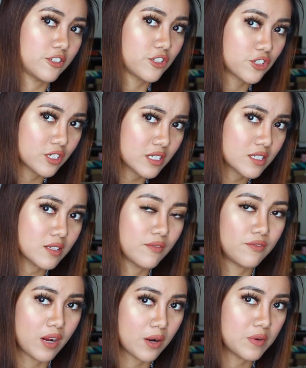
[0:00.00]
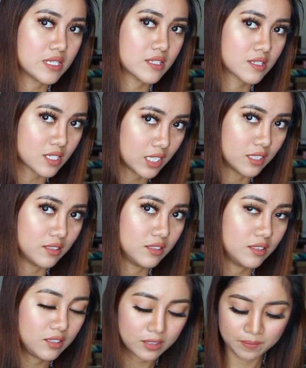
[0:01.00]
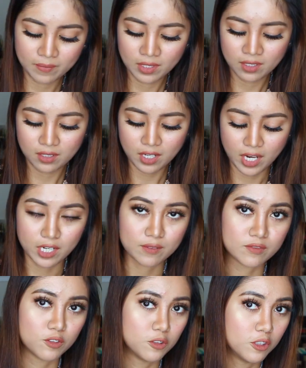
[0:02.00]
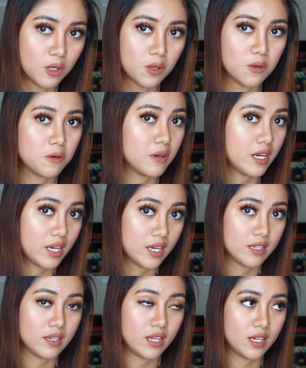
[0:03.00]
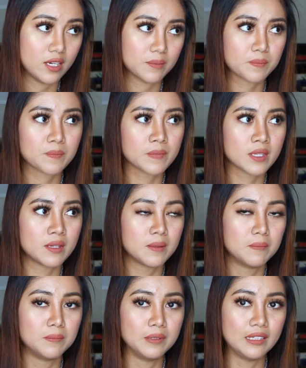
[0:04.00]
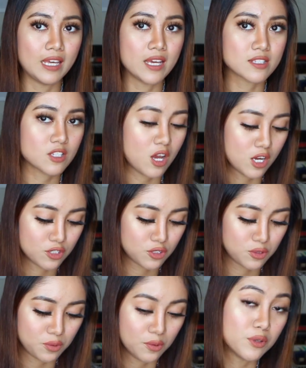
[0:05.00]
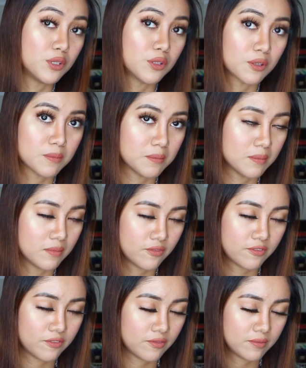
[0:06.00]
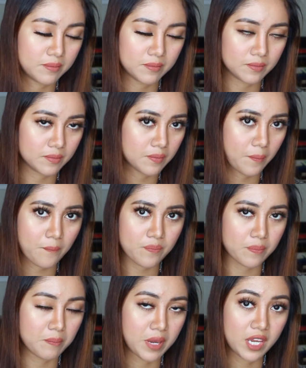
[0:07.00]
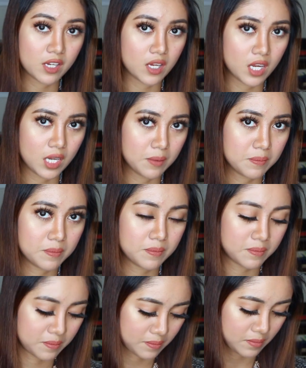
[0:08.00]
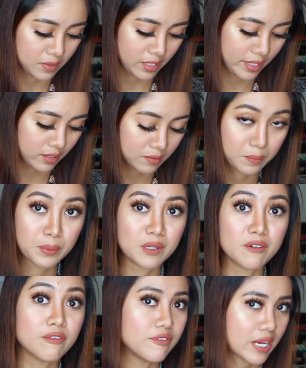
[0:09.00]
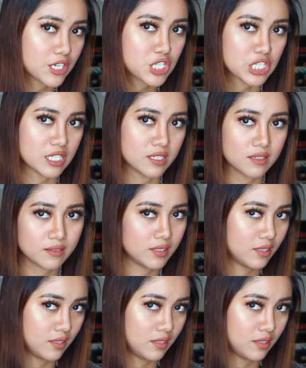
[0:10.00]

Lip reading: just a very subtle kind of glow, and it blends onto your makeup like perfection.